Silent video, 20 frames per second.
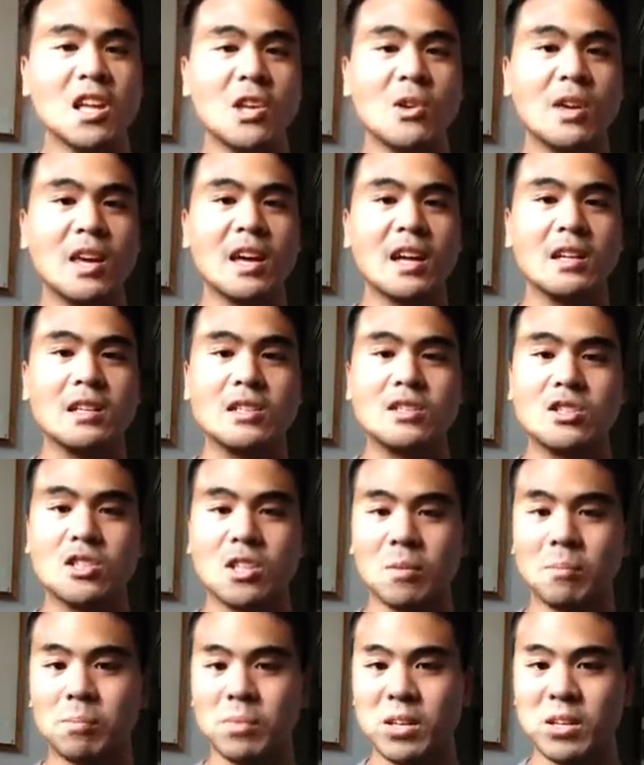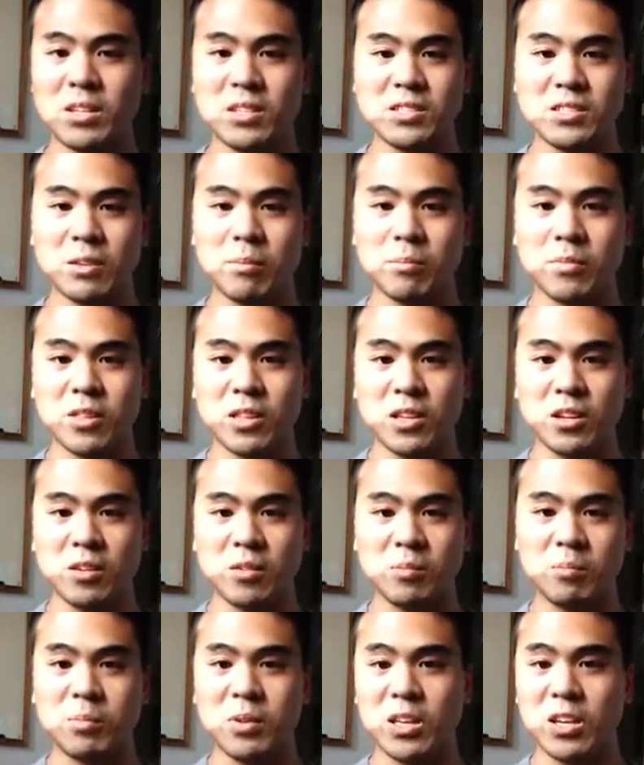You can't jump into
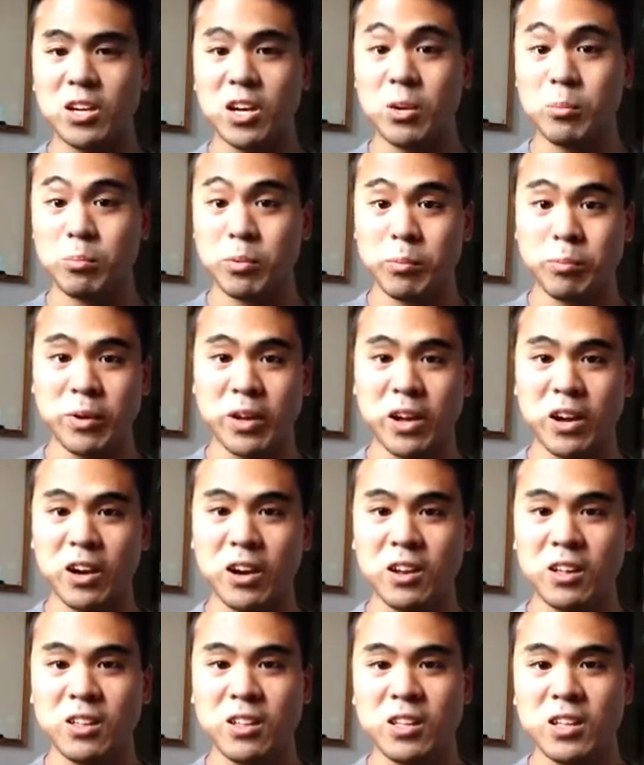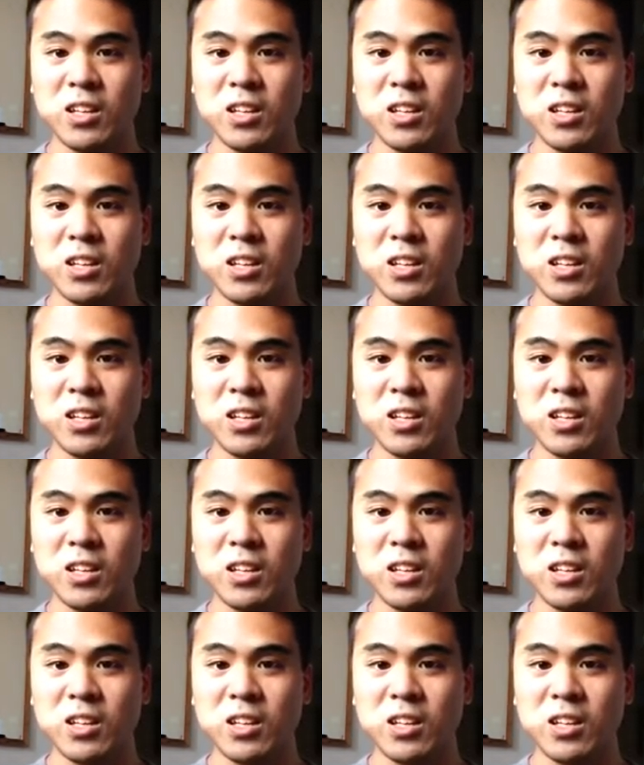something being unprepared.